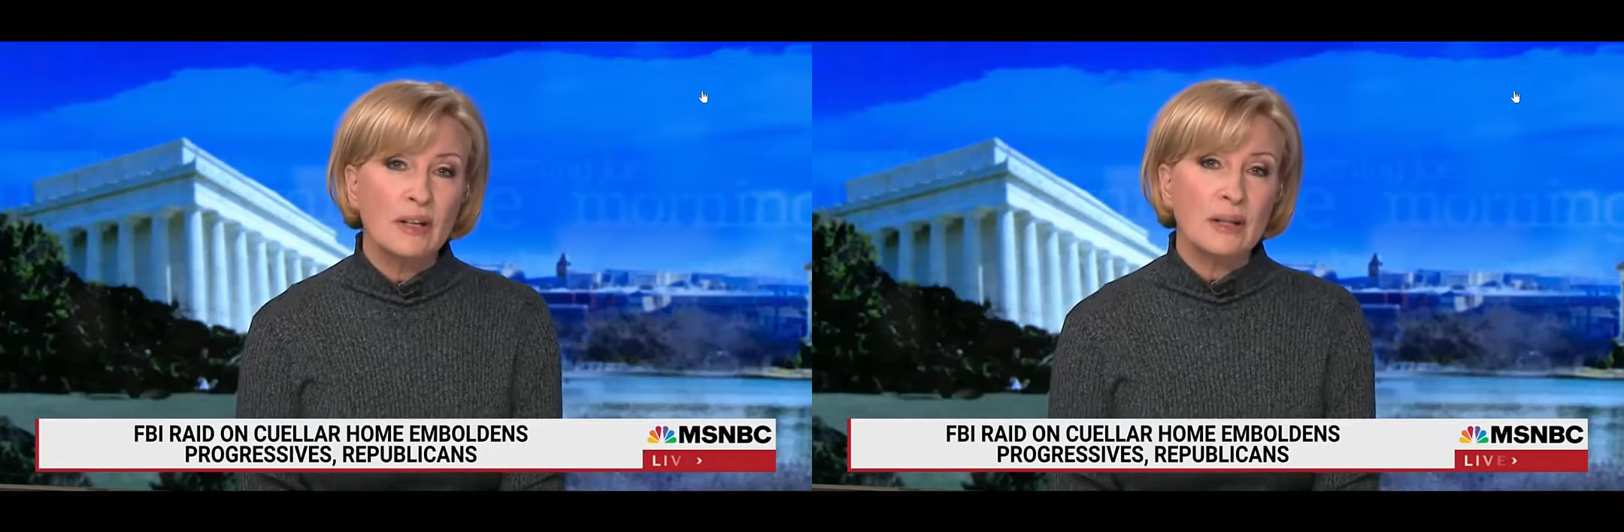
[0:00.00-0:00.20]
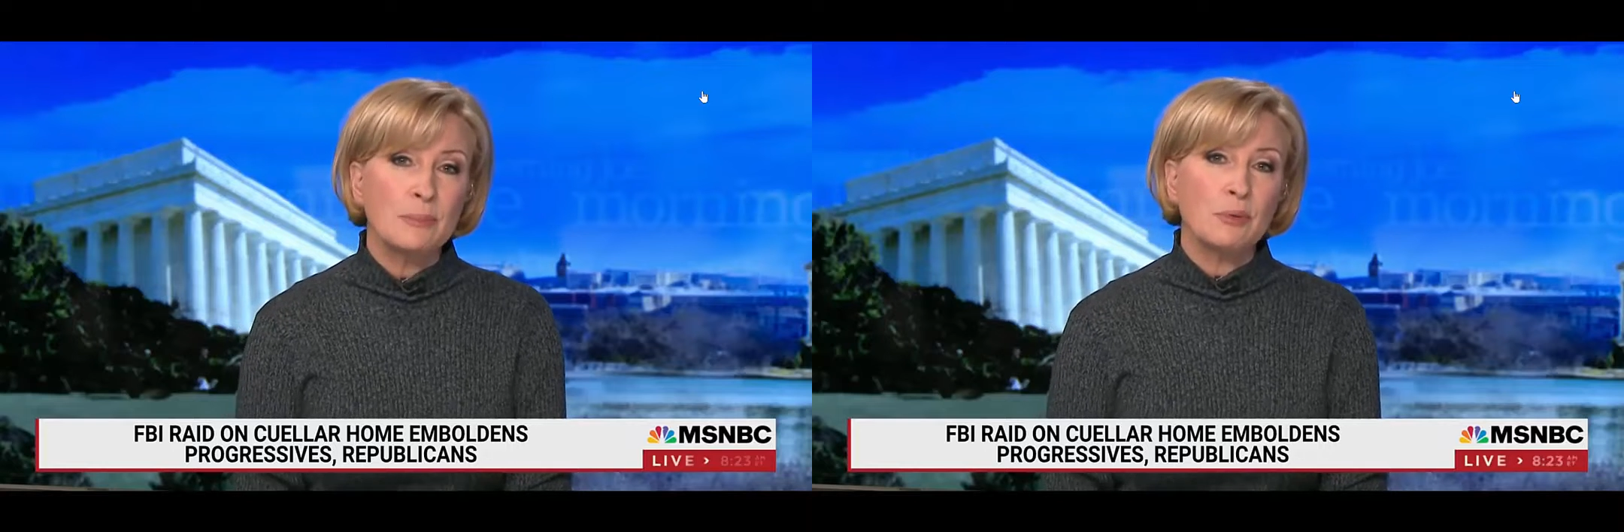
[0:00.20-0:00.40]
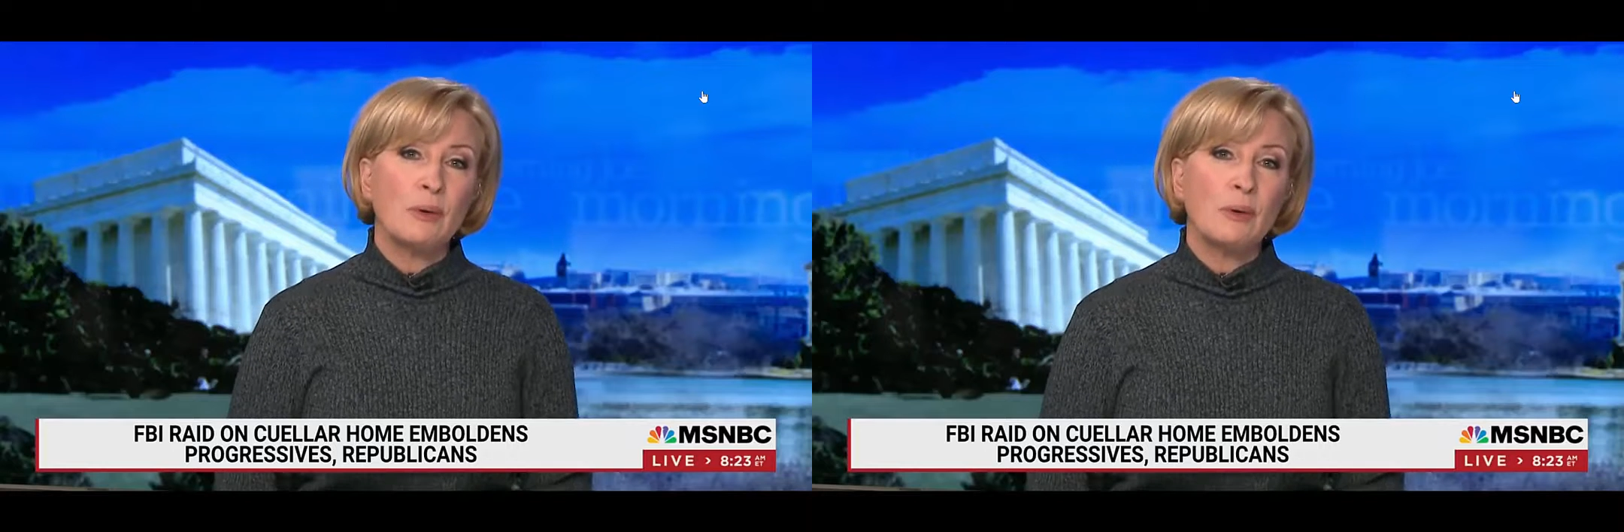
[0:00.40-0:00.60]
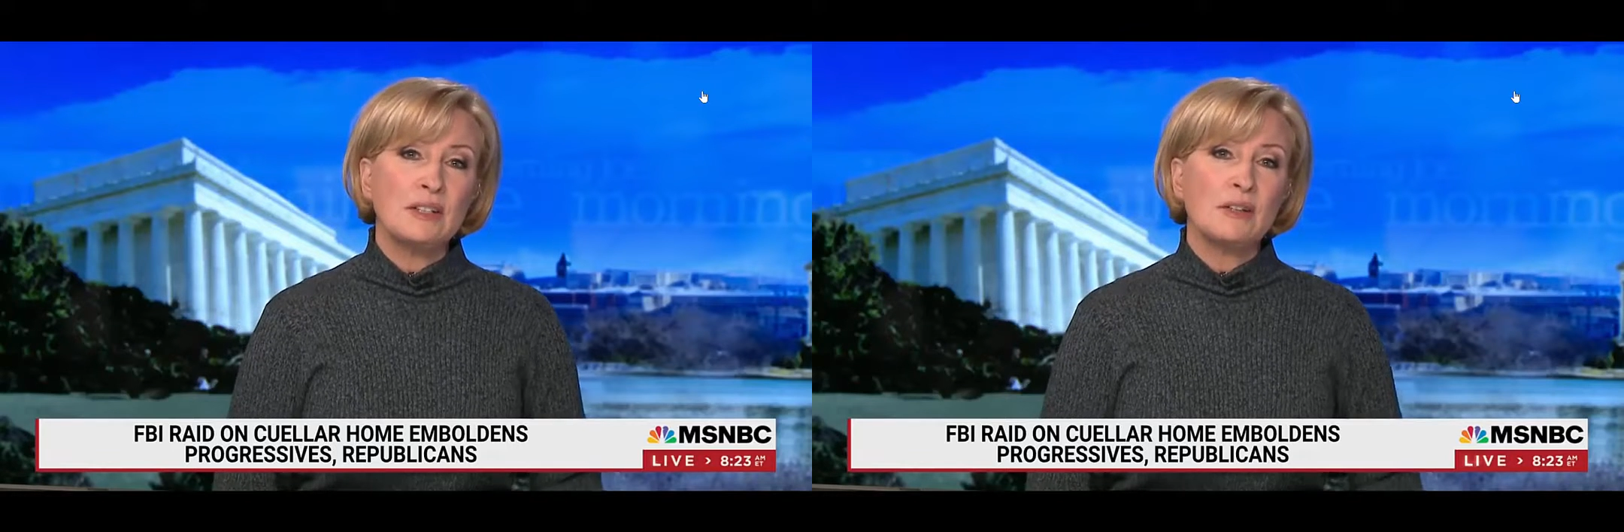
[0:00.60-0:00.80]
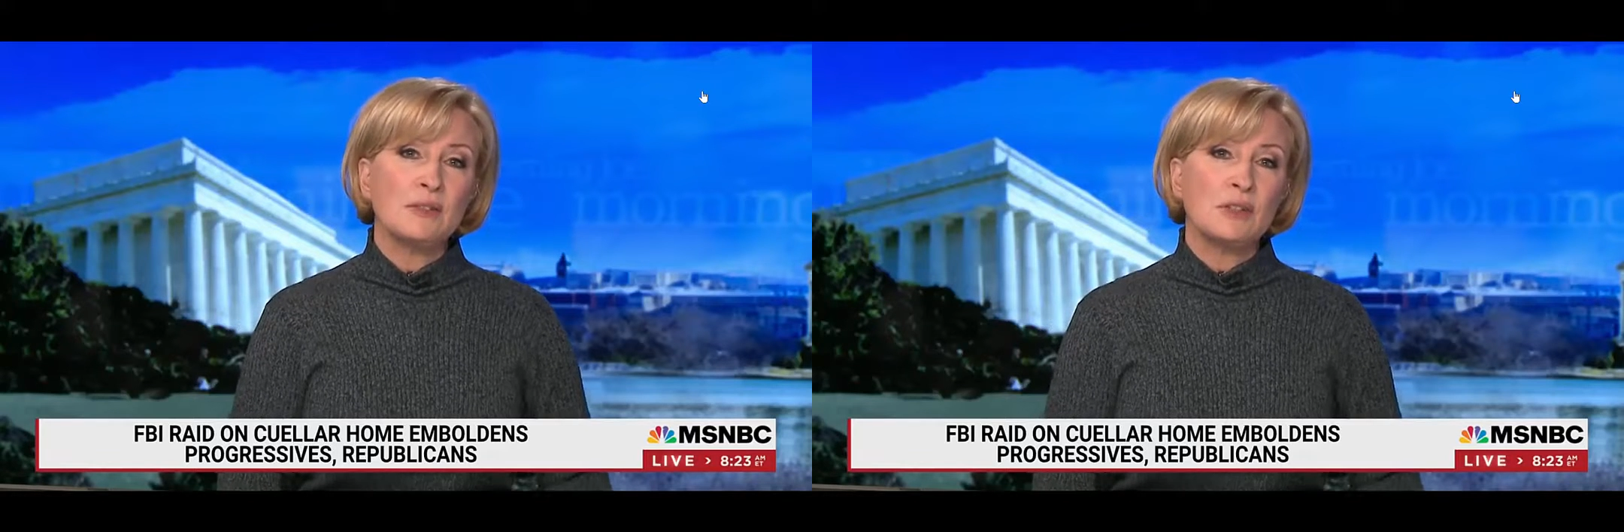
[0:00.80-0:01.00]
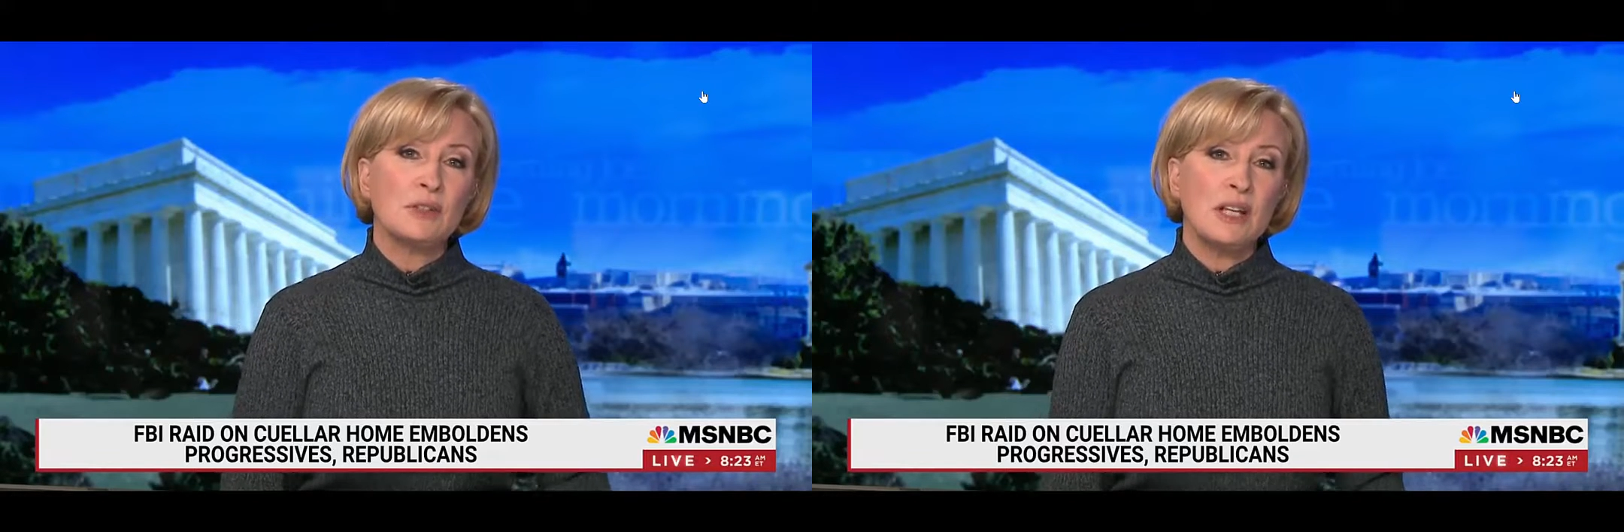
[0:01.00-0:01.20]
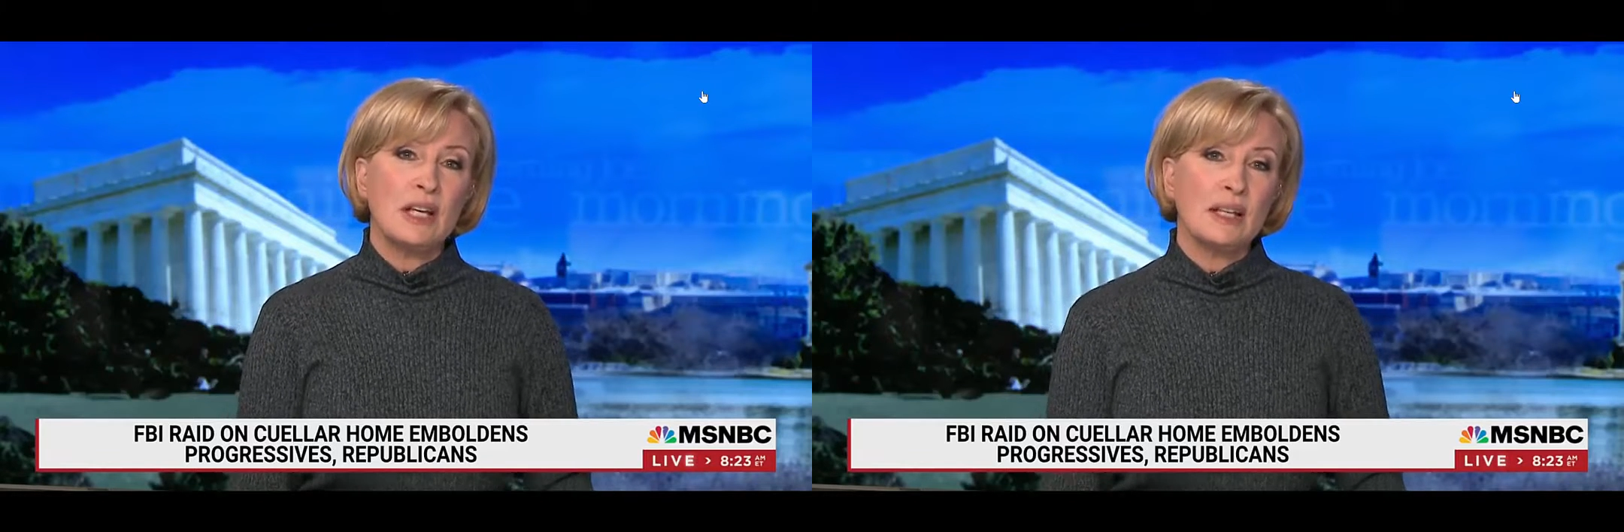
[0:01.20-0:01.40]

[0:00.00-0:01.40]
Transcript: progressives are taking